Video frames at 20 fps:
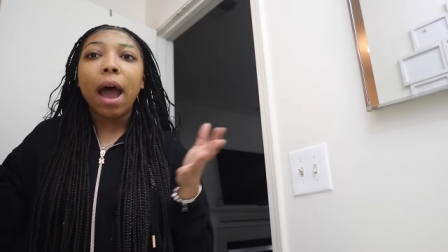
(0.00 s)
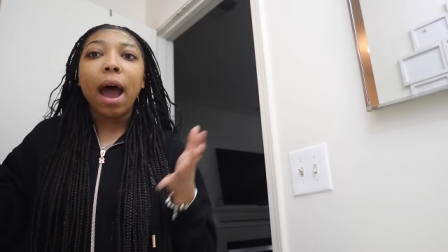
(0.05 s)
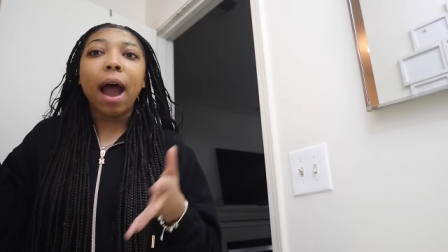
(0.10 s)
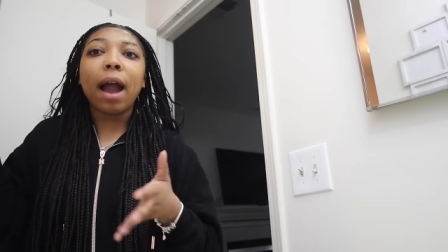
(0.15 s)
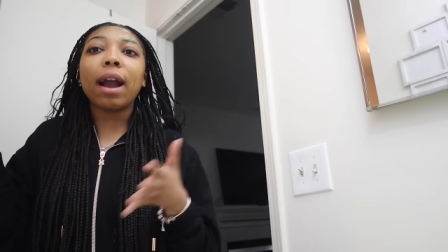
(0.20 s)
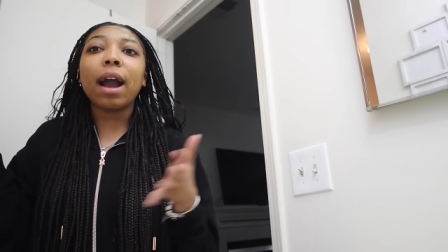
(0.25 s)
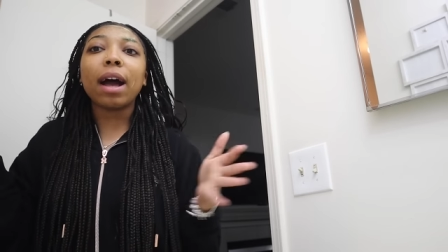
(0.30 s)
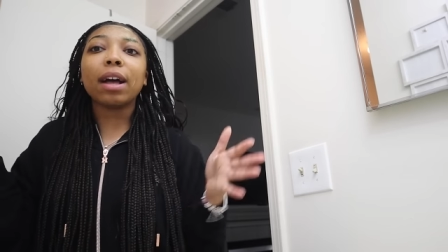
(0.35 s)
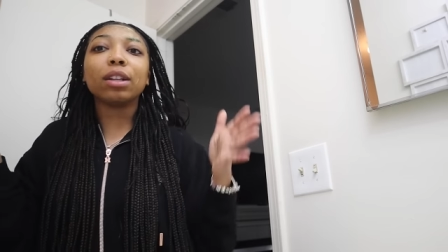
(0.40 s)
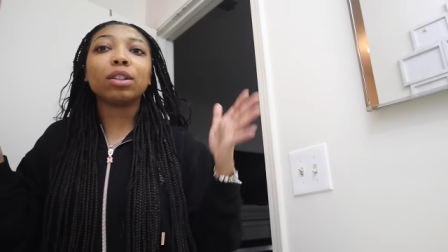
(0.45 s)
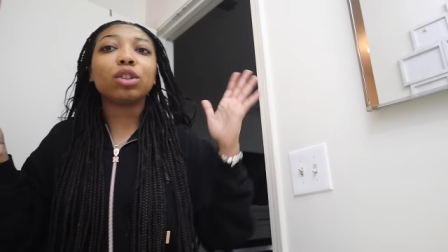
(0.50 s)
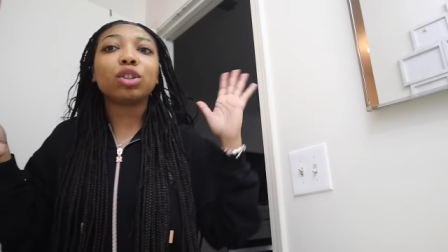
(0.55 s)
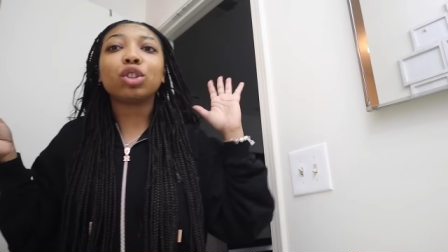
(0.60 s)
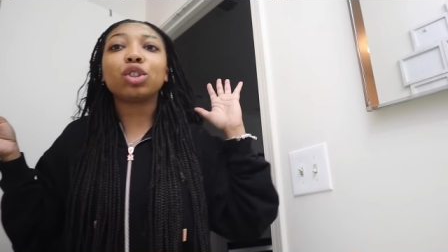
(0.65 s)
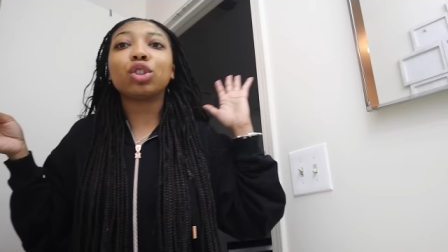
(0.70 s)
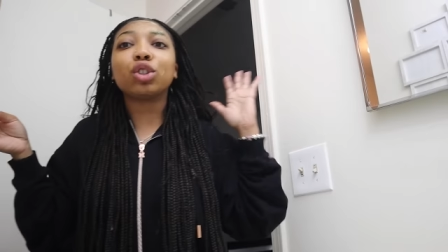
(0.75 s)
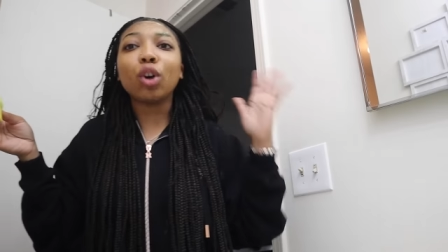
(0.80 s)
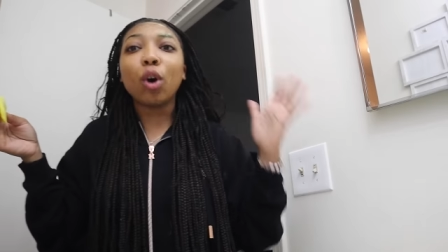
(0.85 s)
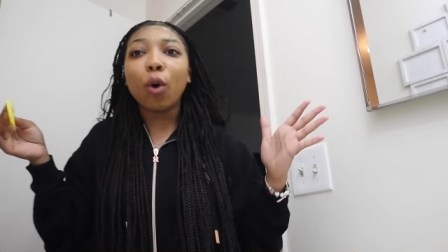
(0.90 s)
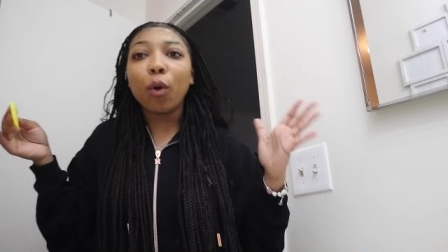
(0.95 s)
i got
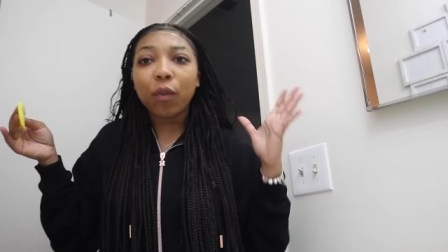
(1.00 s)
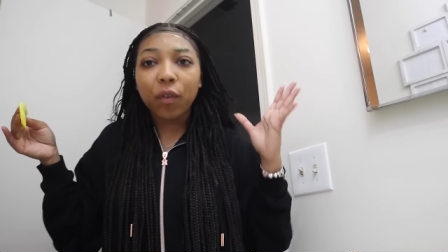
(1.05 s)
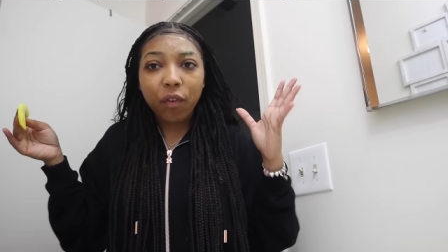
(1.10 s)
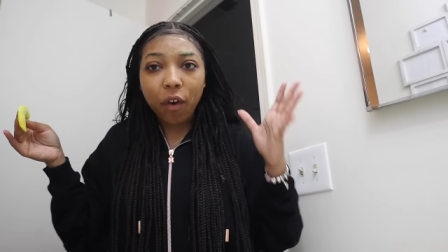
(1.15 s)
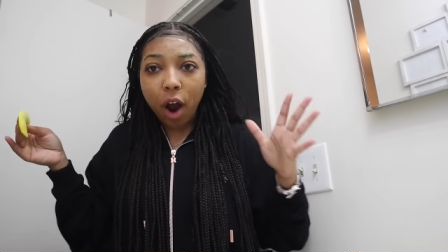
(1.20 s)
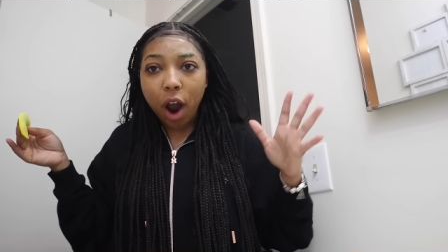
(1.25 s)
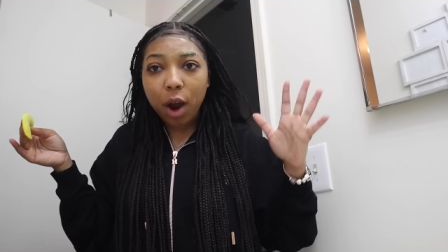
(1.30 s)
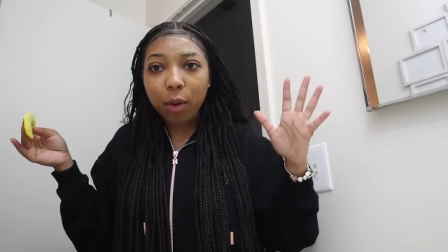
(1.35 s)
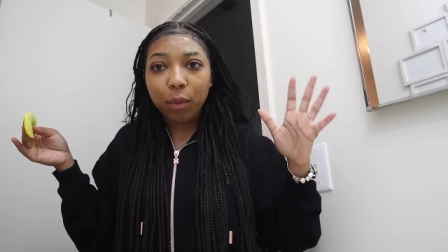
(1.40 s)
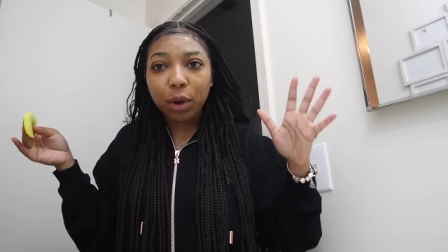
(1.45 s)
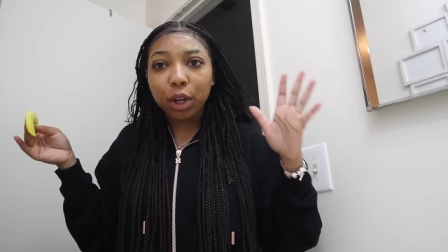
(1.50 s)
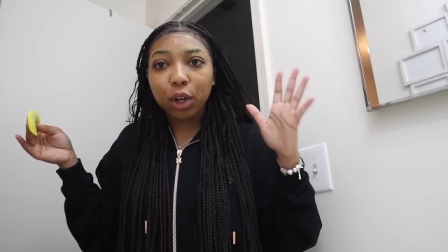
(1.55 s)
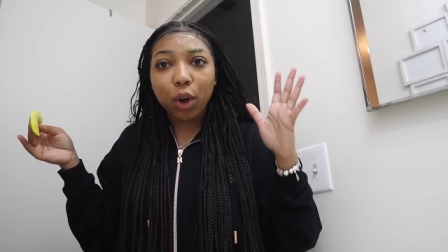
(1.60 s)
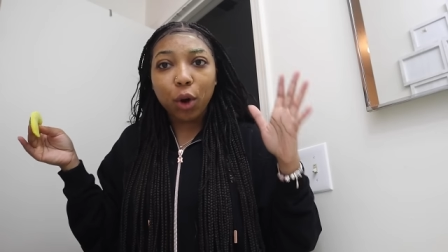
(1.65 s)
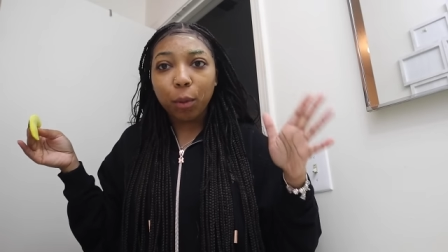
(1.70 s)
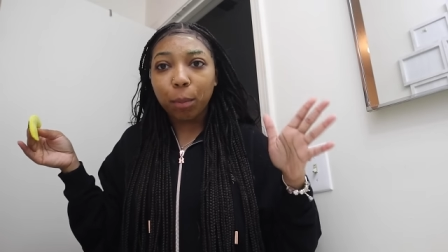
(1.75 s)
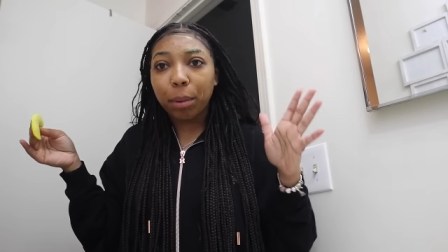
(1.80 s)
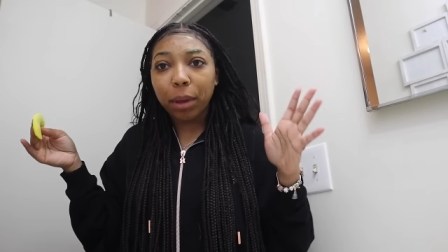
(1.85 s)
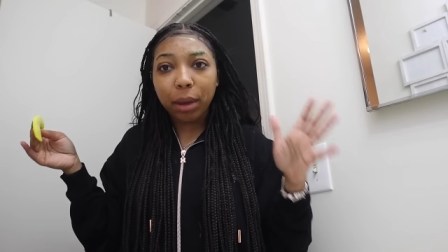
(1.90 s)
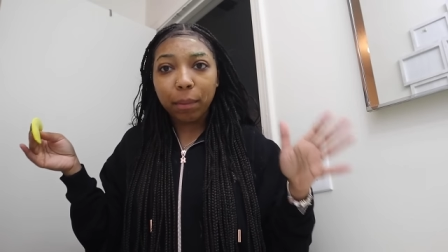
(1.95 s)
so far with
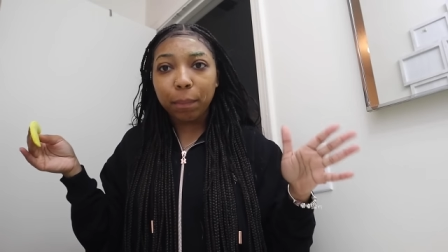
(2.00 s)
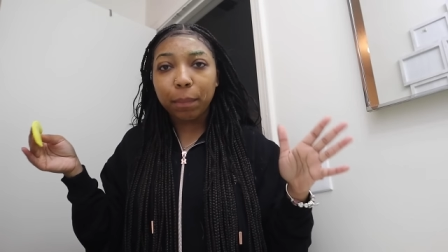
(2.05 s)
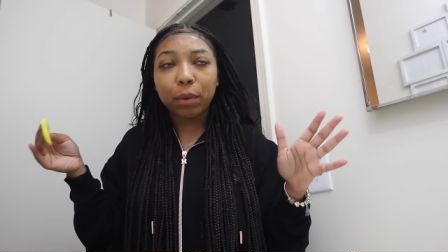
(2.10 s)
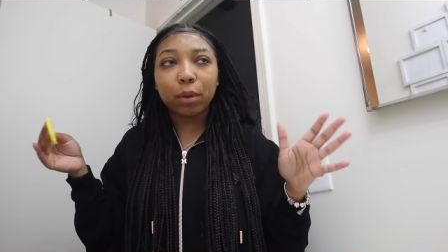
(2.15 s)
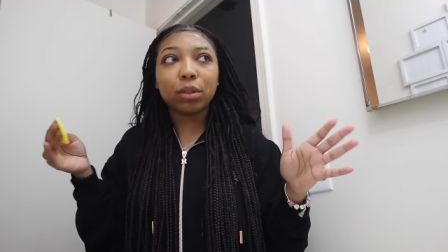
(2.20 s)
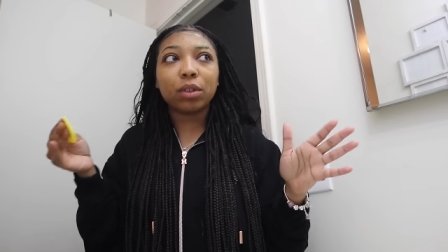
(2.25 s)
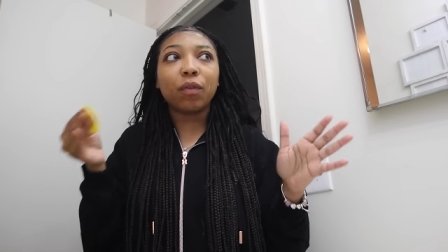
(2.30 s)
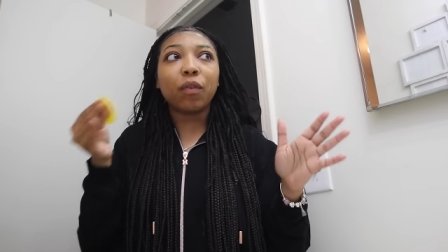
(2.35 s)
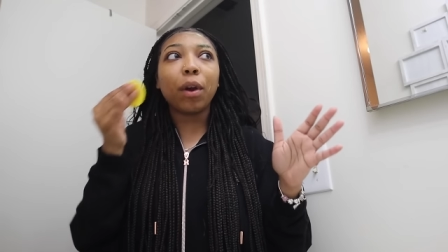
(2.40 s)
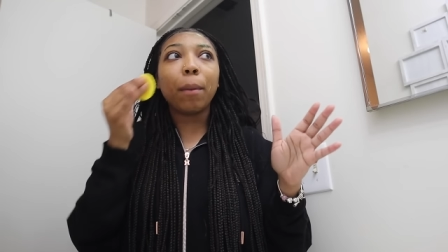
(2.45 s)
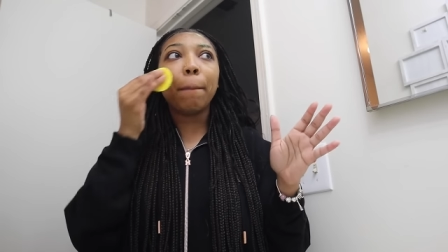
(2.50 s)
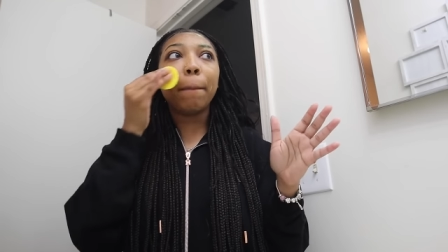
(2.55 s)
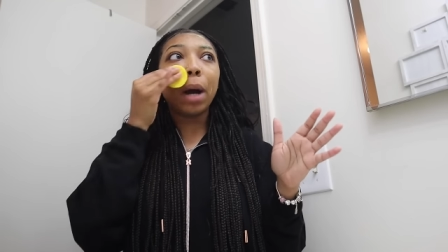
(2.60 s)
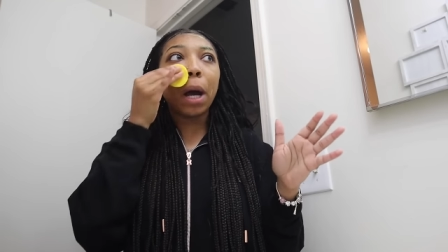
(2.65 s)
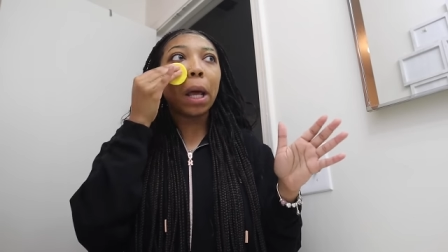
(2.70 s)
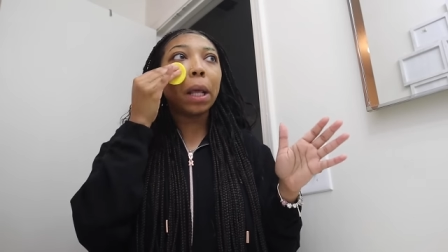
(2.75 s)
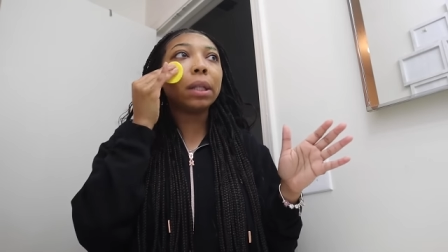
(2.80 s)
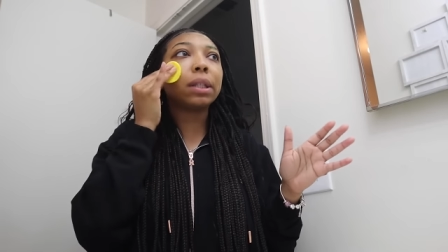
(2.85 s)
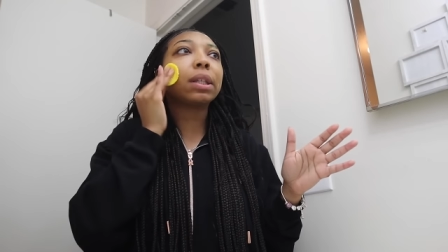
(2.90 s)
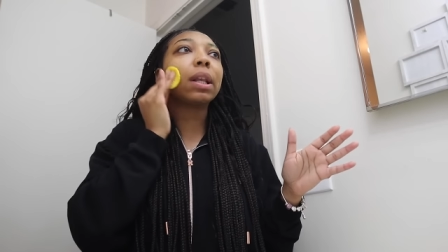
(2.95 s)
no pimples for
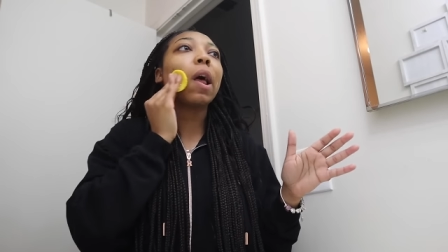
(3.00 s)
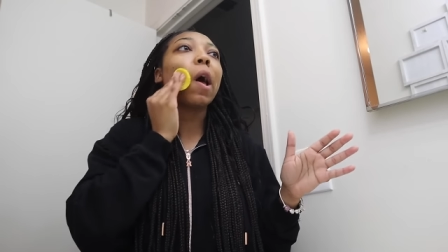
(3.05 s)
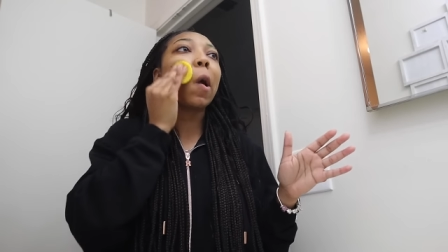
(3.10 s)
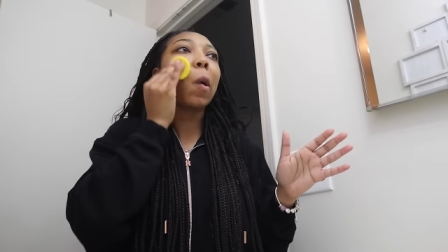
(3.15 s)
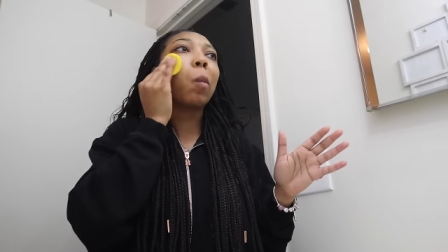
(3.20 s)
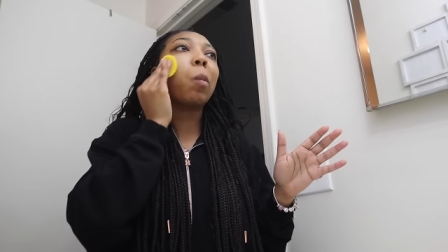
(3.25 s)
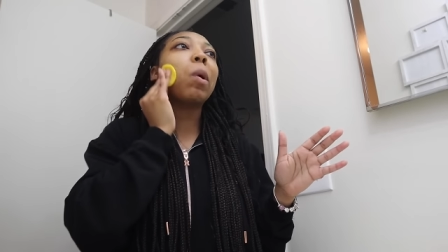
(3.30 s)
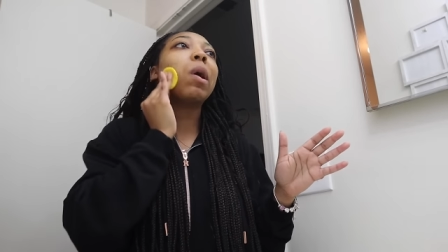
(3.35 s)
months like